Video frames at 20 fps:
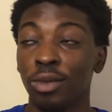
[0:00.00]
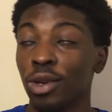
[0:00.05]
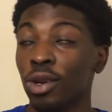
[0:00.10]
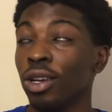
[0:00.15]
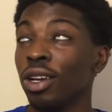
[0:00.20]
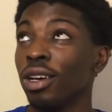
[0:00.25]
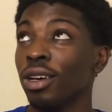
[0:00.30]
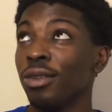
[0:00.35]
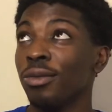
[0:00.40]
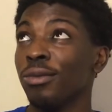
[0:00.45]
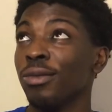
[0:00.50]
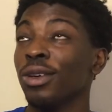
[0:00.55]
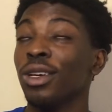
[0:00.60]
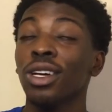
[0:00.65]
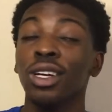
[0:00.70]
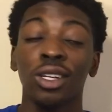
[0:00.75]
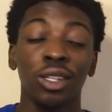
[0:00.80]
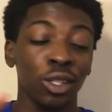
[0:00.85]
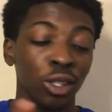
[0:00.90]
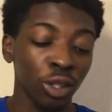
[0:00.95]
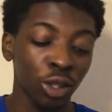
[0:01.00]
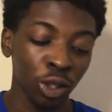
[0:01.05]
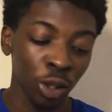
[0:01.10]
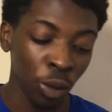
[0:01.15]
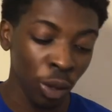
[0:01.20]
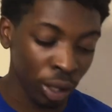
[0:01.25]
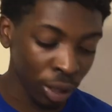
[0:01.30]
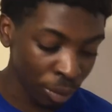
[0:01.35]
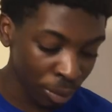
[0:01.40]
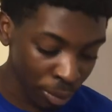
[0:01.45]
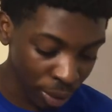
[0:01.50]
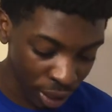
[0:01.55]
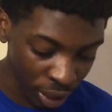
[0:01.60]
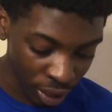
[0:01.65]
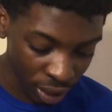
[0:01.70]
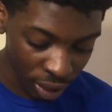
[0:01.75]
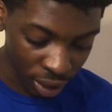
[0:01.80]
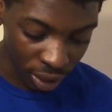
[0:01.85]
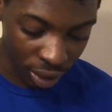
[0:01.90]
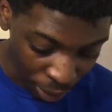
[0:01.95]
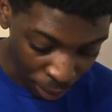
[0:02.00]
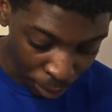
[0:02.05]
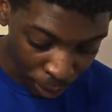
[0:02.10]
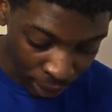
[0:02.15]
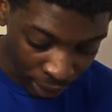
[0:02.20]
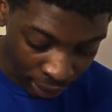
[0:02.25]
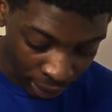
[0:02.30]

Hold up. Joel Embiid and Ben